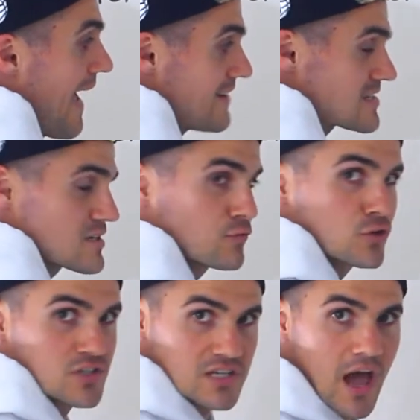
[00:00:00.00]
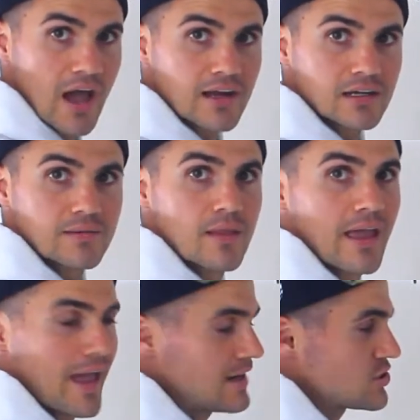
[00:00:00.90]
S for side,
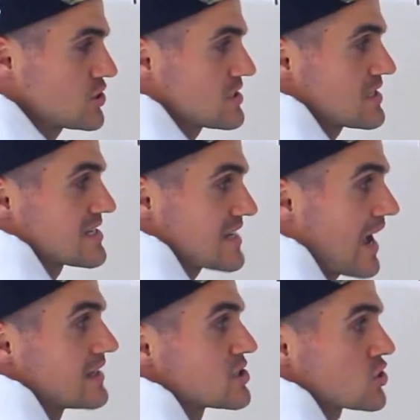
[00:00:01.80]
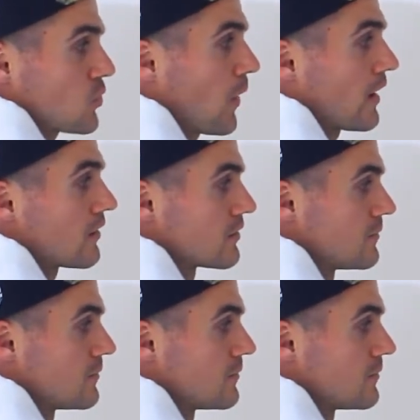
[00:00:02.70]
and it's just the side squared.